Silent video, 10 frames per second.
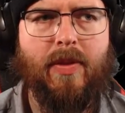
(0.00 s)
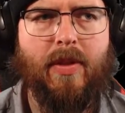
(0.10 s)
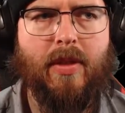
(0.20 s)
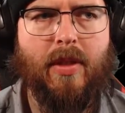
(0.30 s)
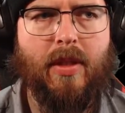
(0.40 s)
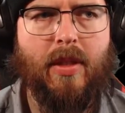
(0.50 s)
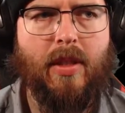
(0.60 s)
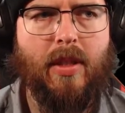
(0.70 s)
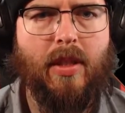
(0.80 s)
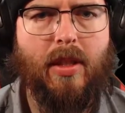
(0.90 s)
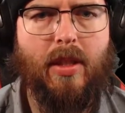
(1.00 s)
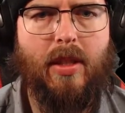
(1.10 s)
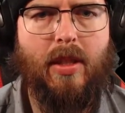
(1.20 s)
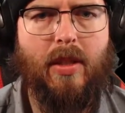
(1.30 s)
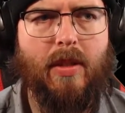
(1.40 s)

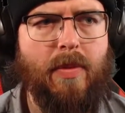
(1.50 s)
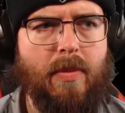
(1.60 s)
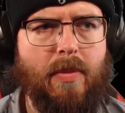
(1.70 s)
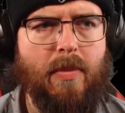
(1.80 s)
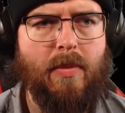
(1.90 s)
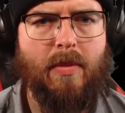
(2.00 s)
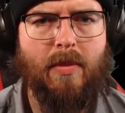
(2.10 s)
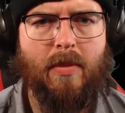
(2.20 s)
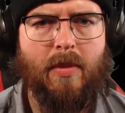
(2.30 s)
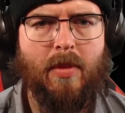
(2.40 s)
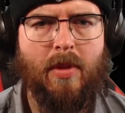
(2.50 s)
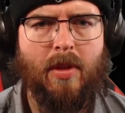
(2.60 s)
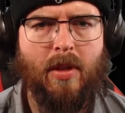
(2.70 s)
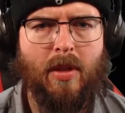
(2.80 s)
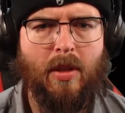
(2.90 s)

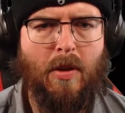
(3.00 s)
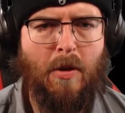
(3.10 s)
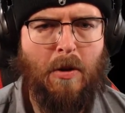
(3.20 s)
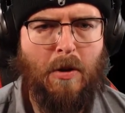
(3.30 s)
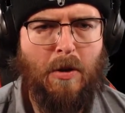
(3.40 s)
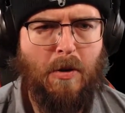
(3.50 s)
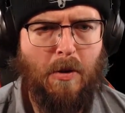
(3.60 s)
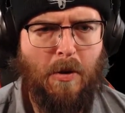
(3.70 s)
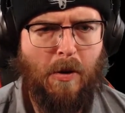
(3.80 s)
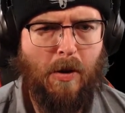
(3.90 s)
(no one is talking)